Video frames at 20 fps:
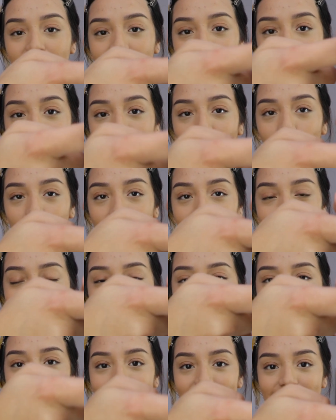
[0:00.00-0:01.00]
look how
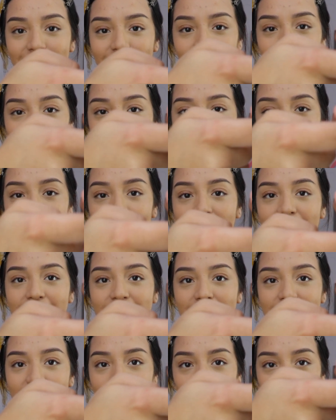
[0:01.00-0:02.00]
many TikToks I
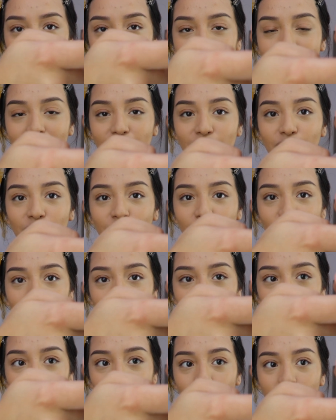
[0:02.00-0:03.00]
sent my little
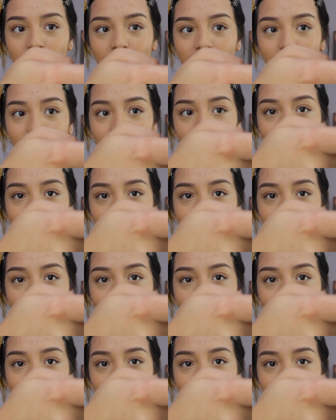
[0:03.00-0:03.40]
friend boy.